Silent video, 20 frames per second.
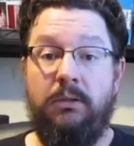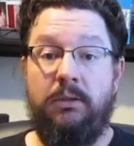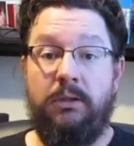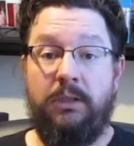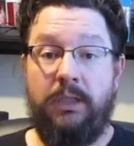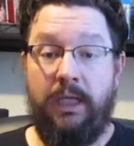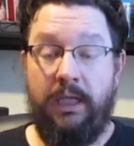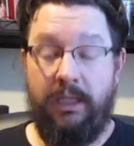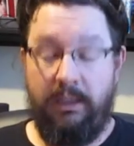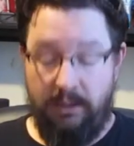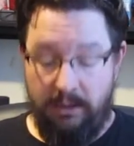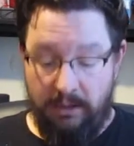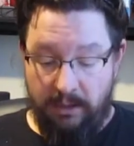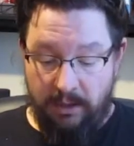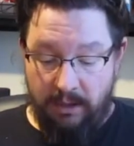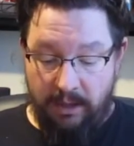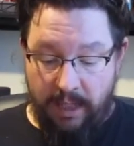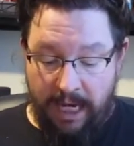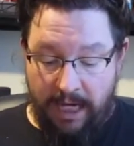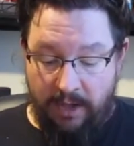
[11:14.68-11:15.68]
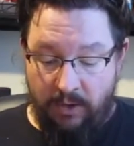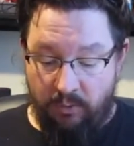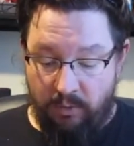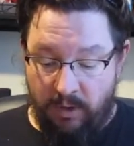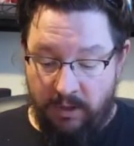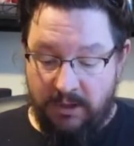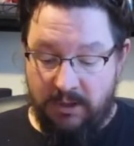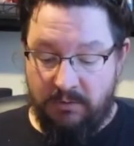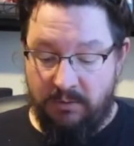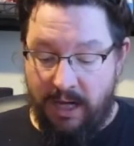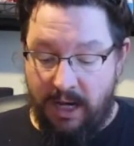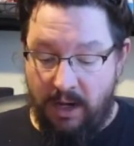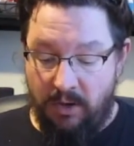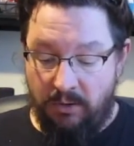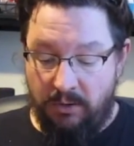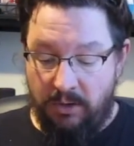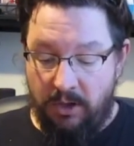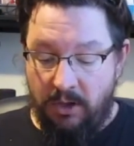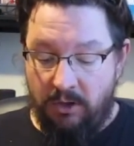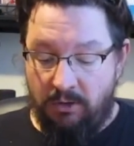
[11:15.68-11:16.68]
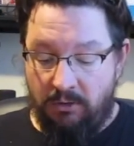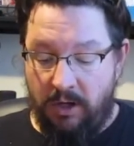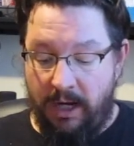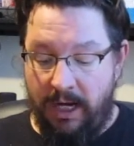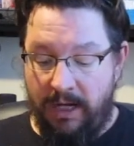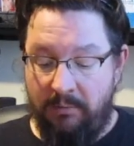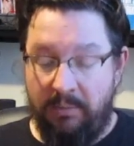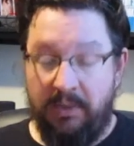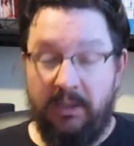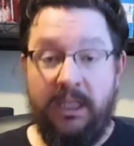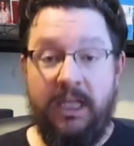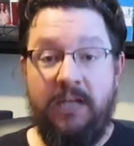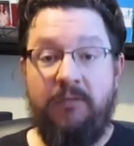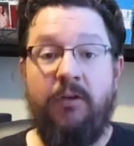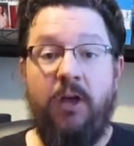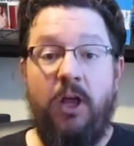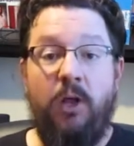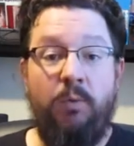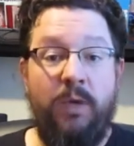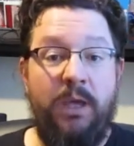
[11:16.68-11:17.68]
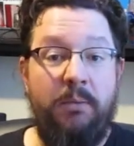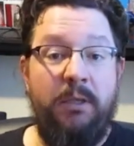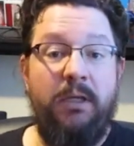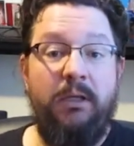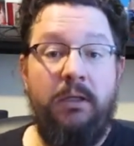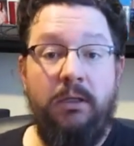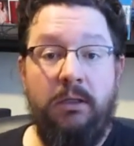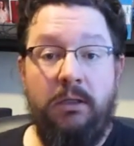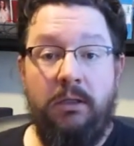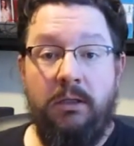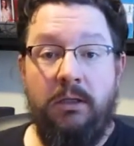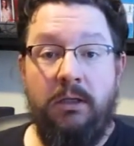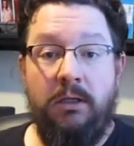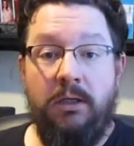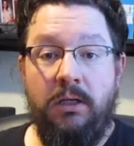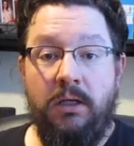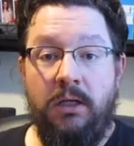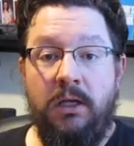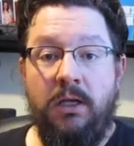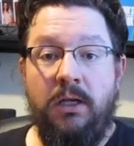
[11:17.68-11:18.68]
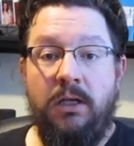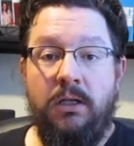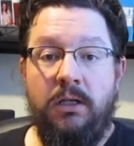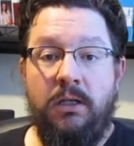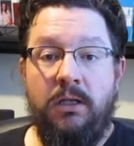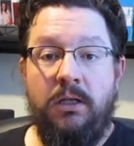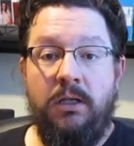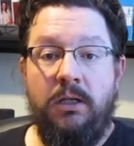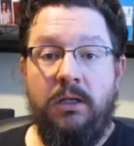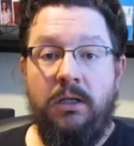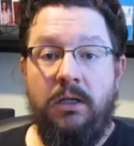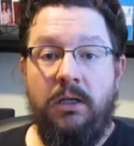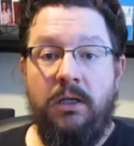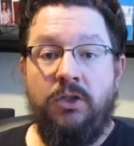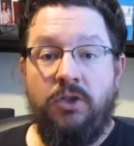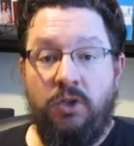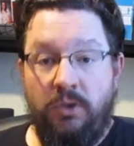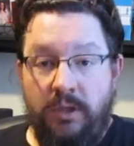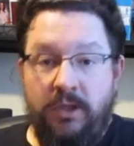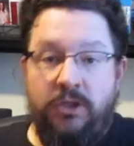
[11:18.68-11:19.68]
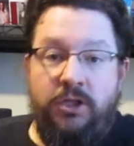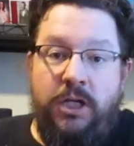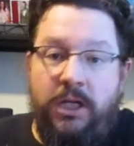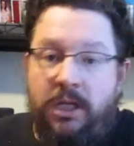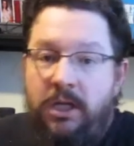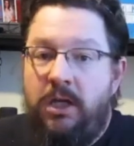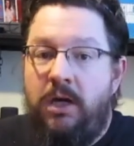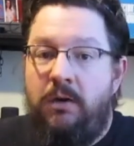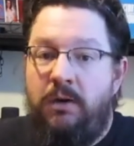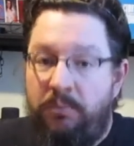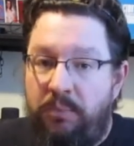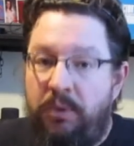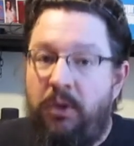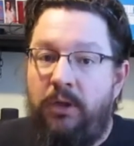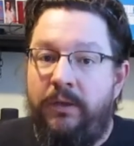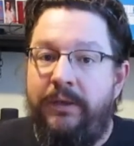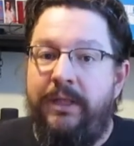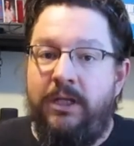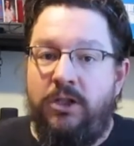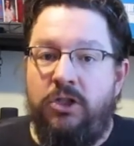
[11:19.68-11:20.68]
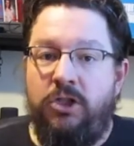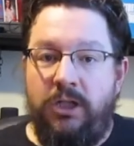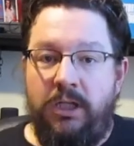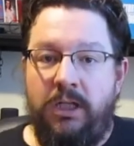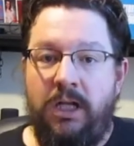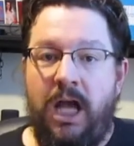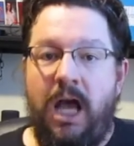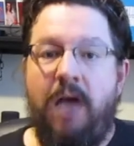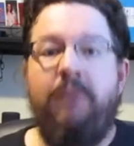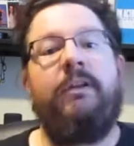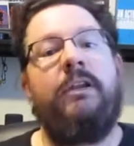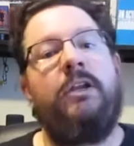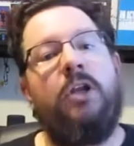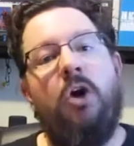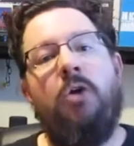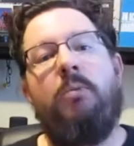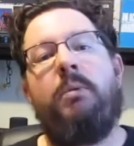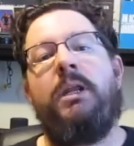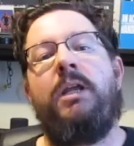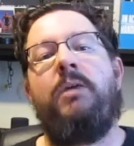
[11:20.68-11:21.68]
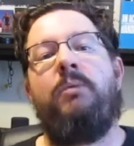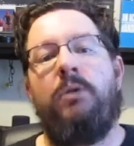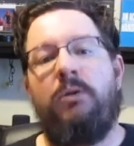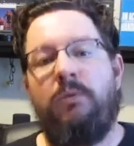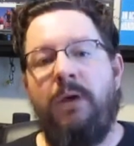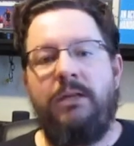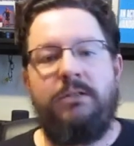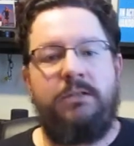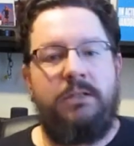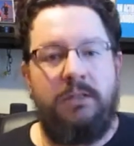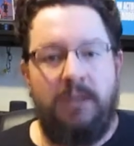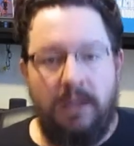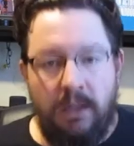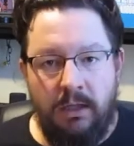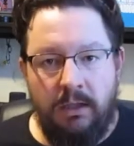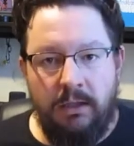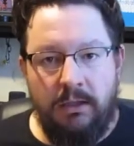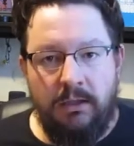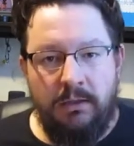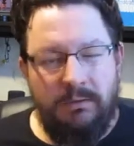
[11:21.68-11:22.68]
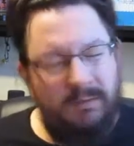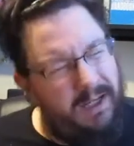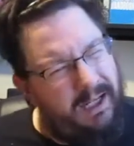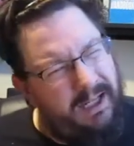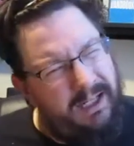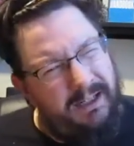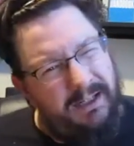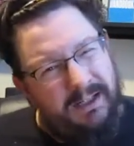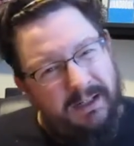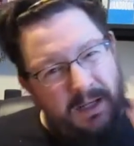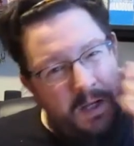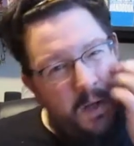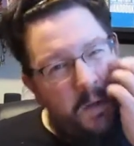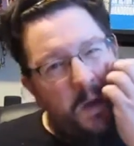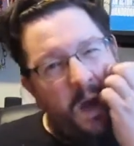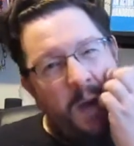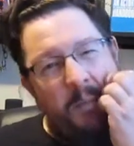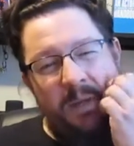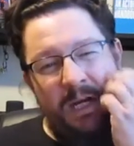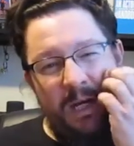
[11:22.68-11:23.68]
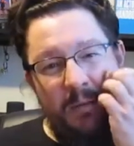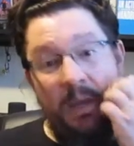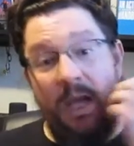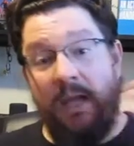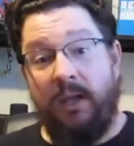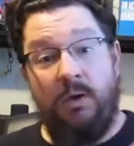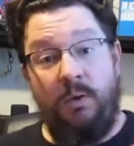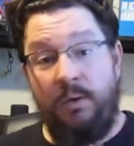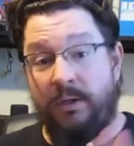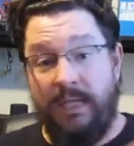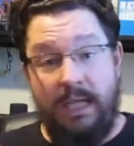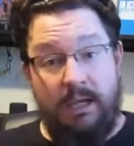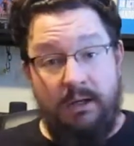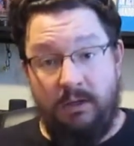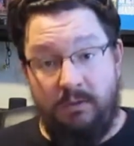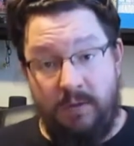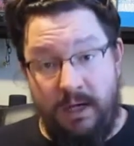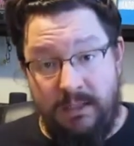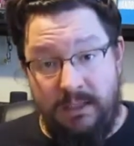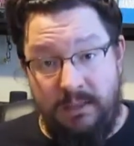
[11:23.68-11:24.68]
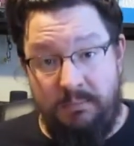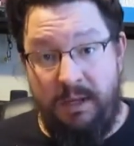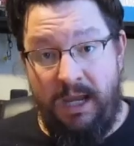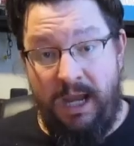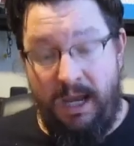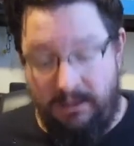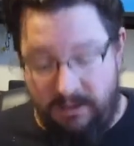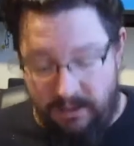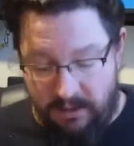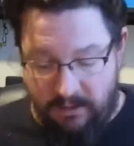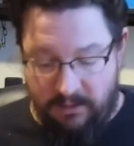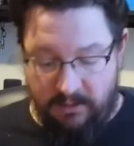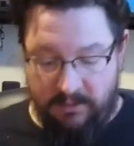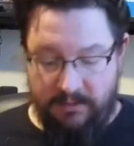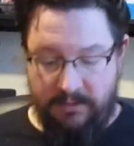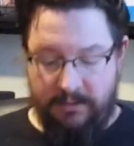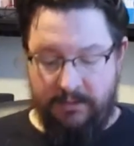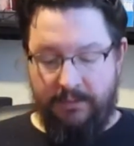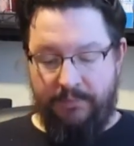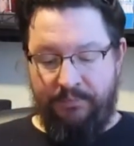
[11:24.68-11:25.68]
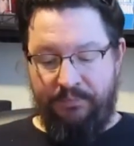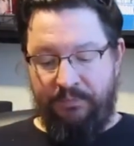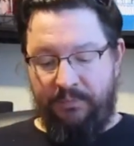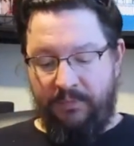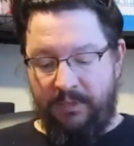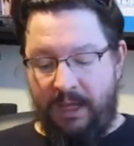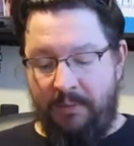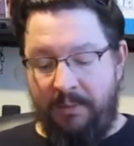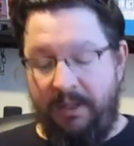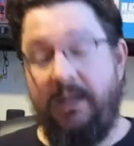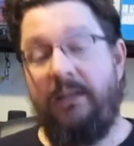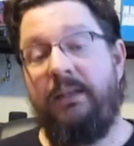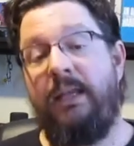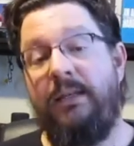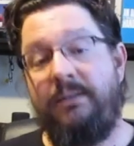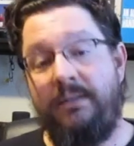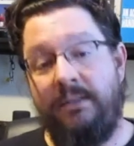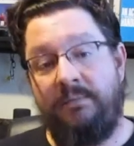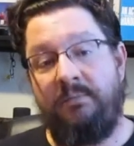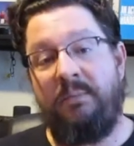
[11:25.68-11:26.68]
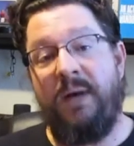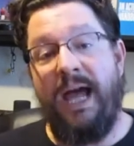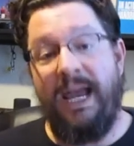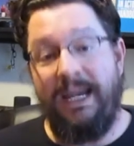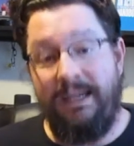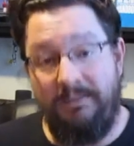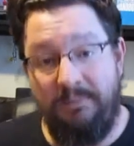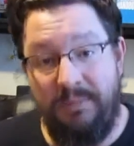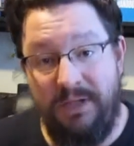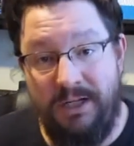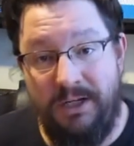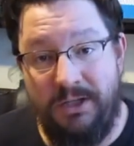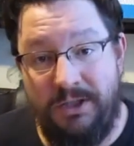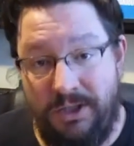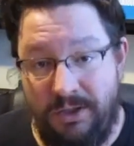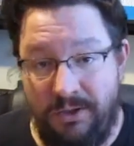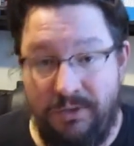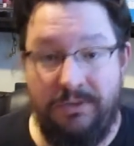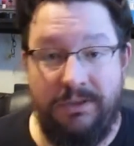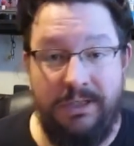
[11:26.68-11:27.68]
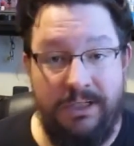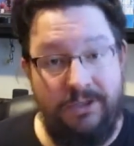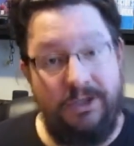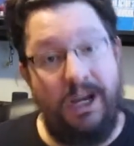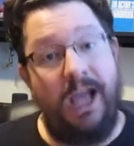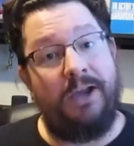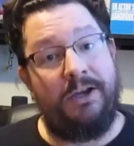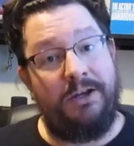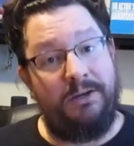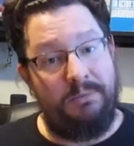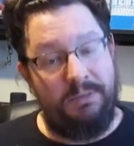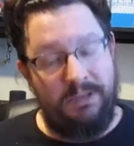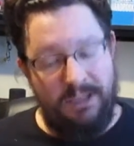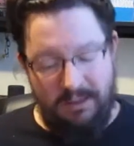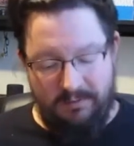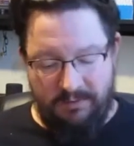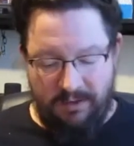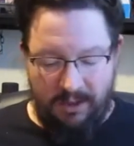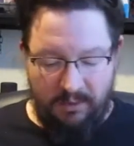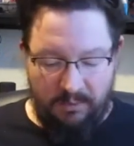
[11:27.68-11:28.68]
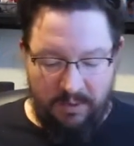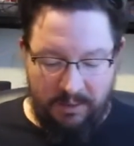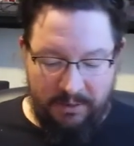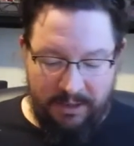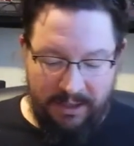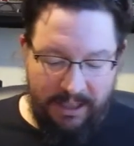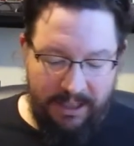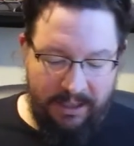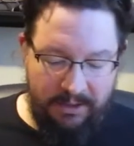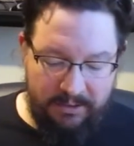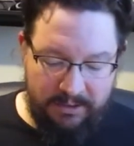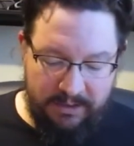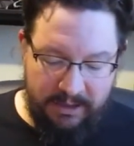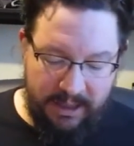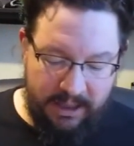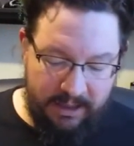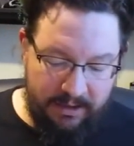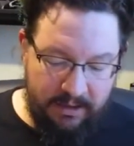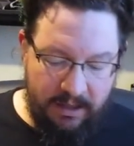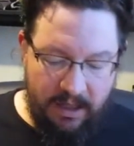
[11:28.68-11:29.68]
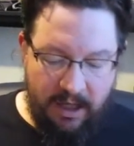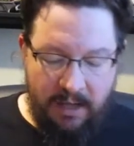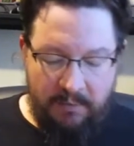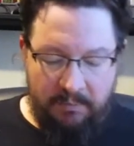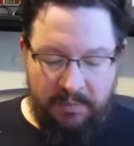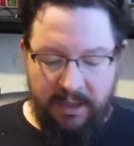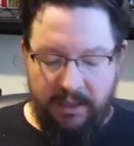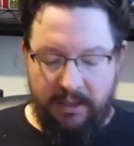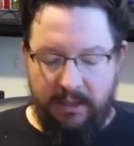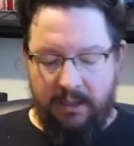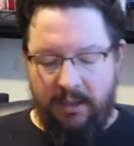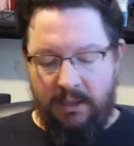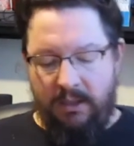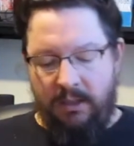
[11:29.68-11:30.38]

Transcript: okay, and who runs around crying, believe all women, so that she can go and pull this shit off and nobody will question her, right? I mean, am I going down a crazy path here? I mean, unless it's Biden being accused, then you're not going to believe all women. I understand. But